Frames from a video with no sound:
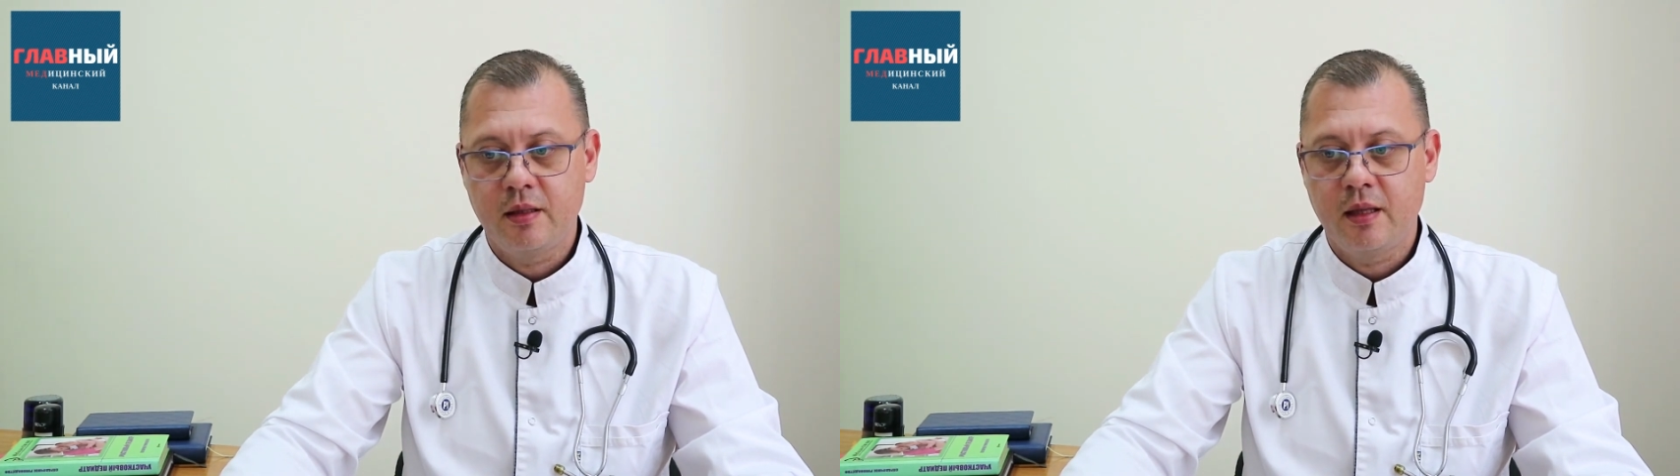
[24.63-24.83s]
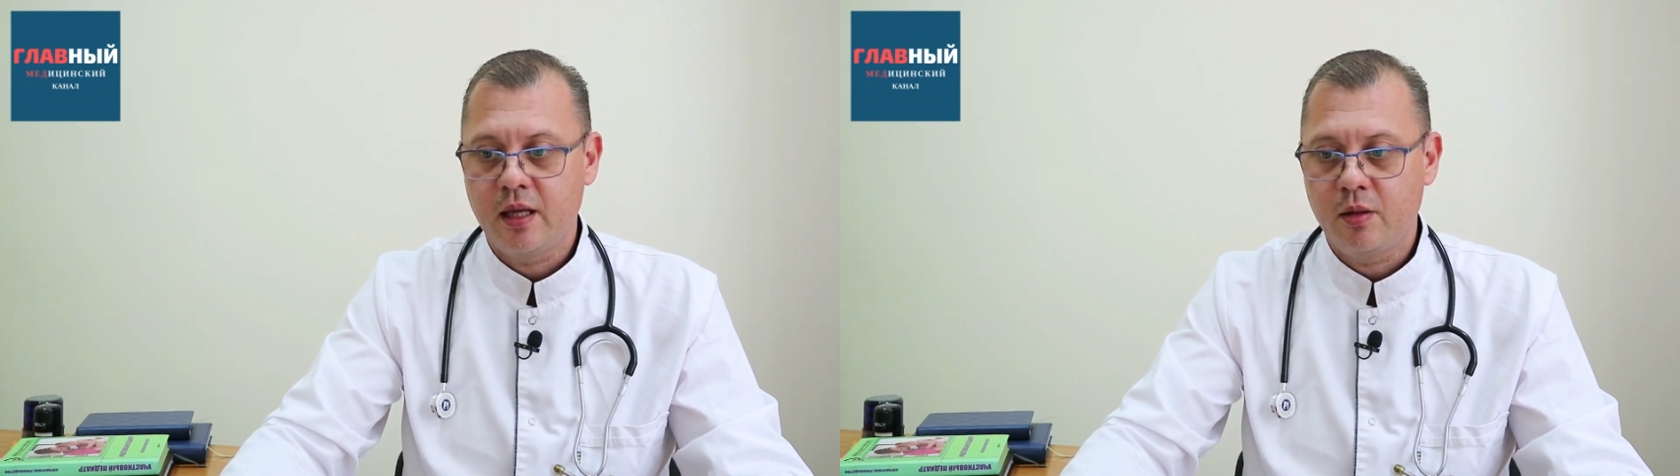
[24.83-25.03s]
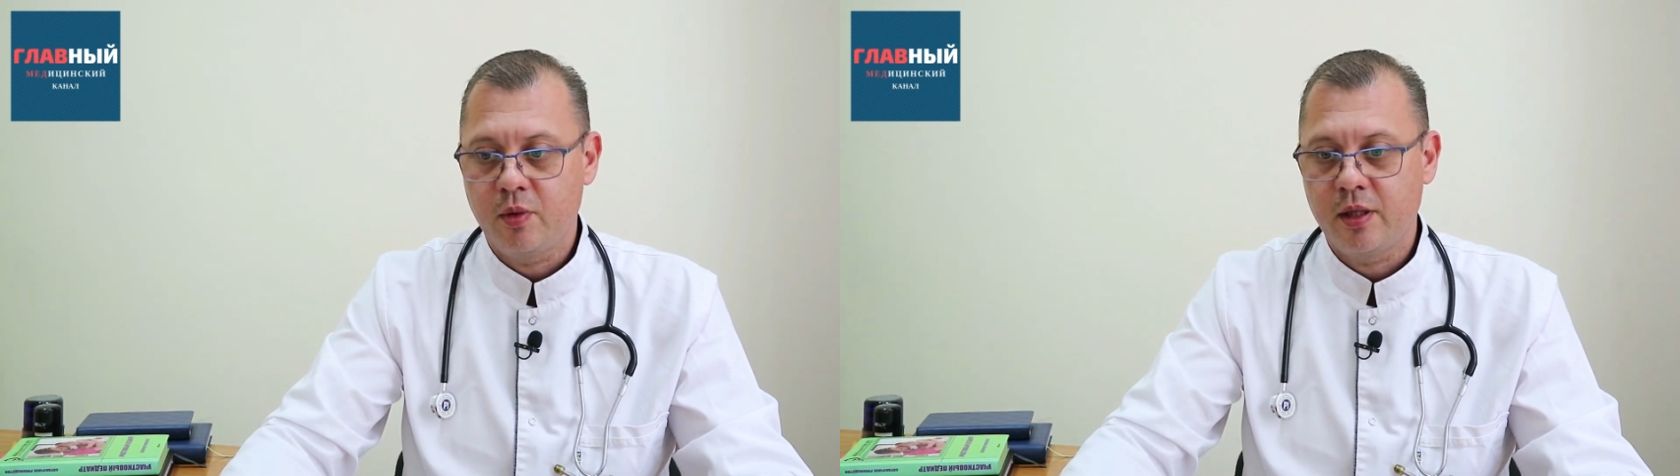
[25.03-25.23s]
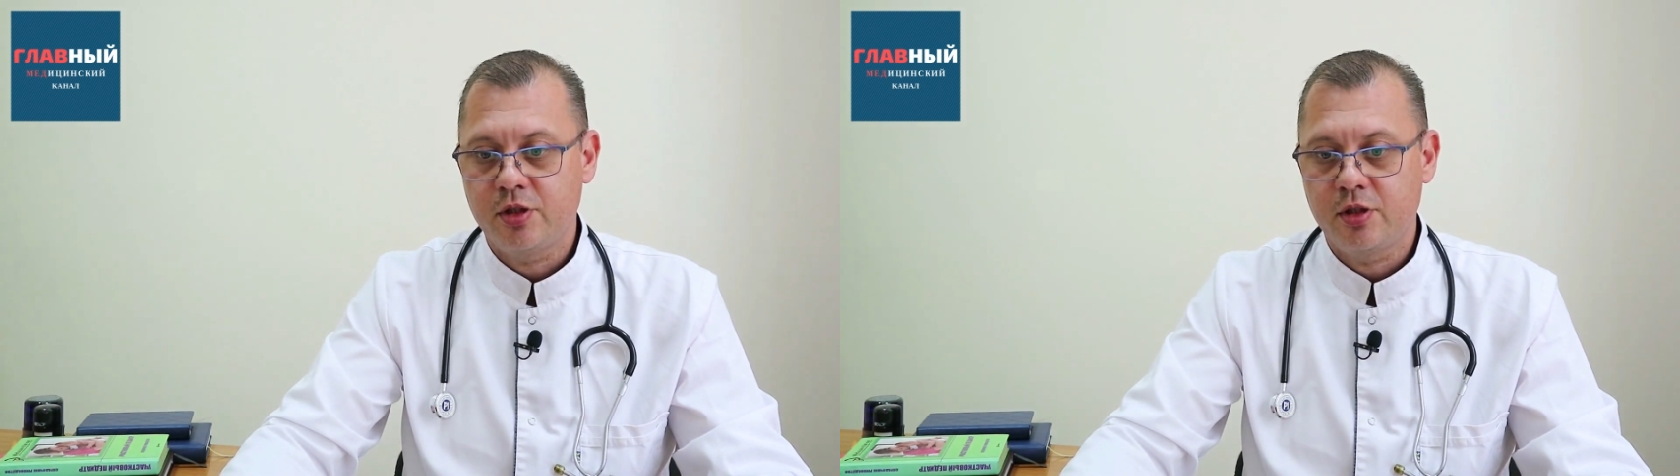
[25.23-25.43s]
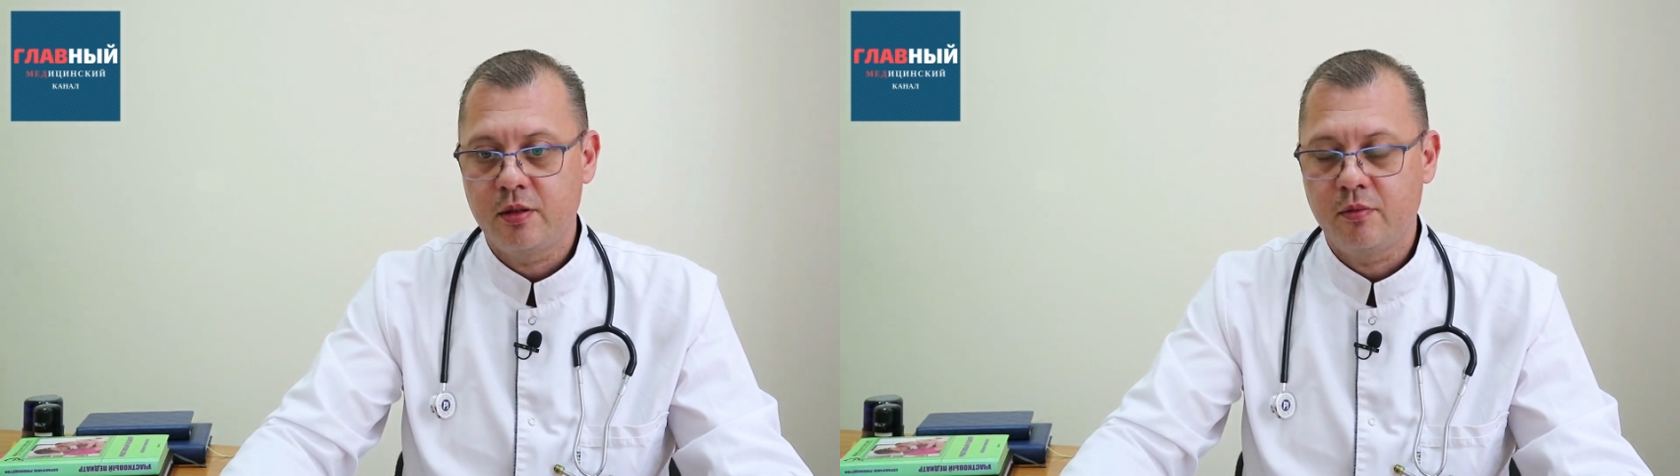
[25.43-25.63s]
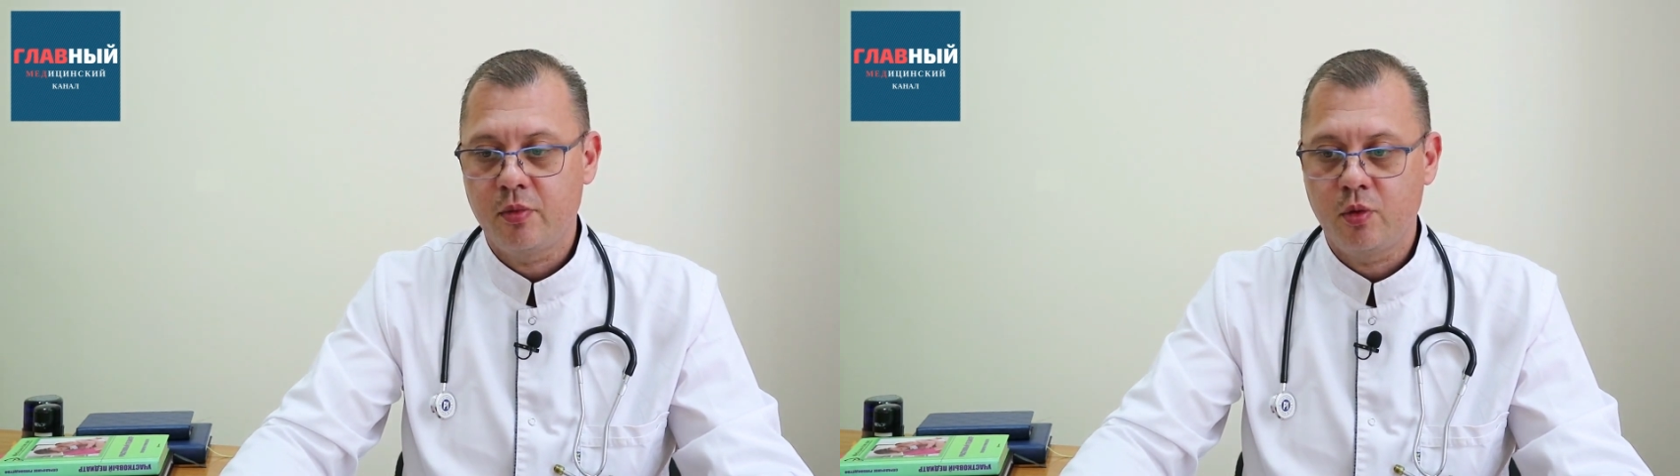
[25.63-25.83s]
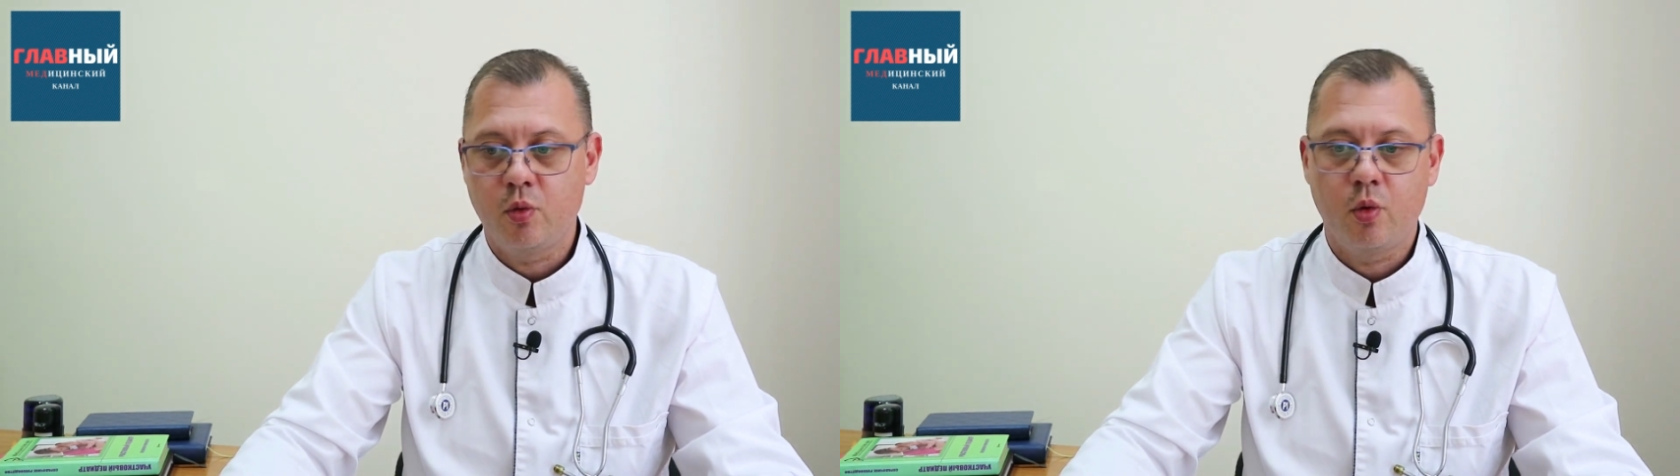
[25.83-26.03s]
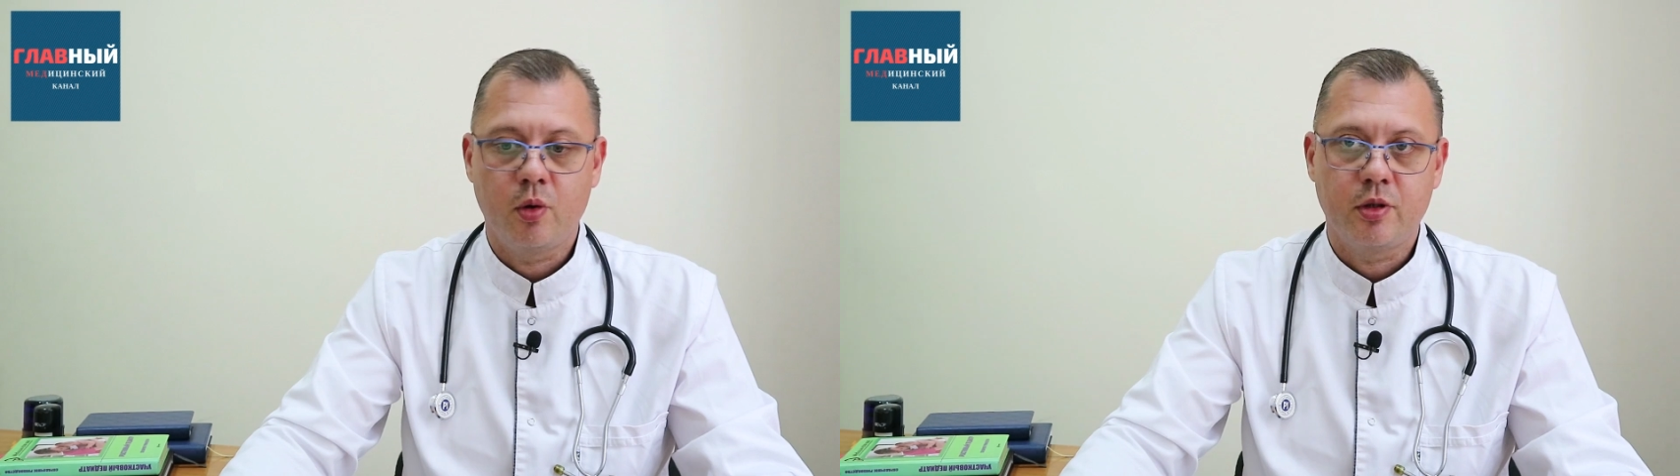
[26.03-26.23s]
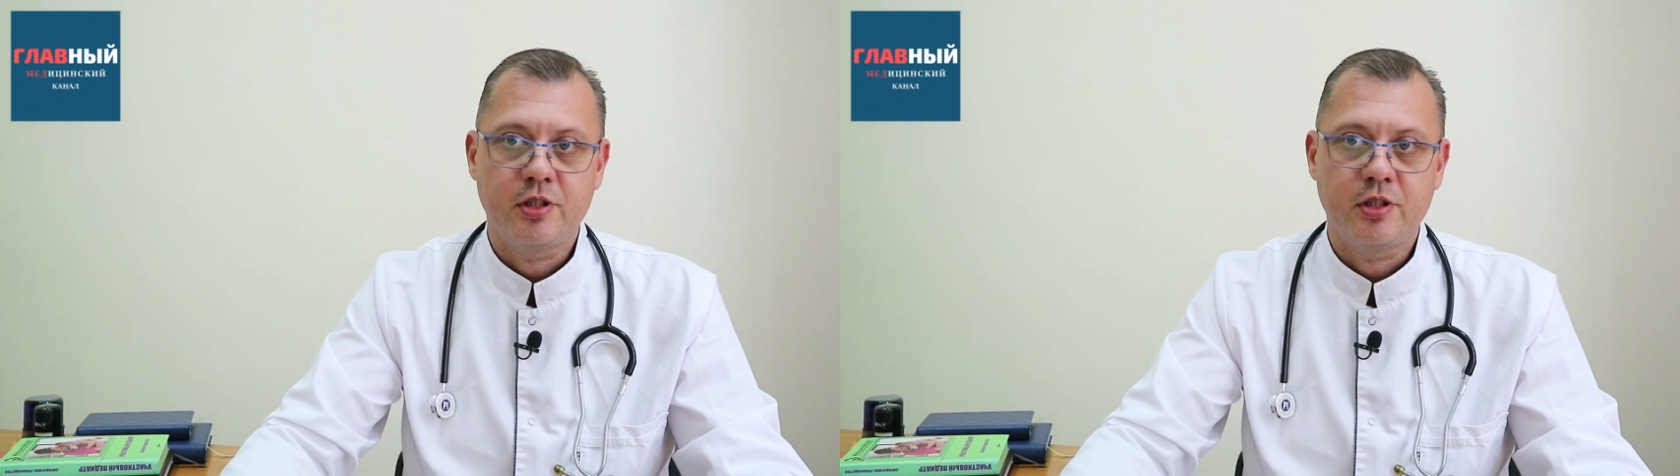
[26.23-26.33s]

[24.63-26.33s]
and watch for all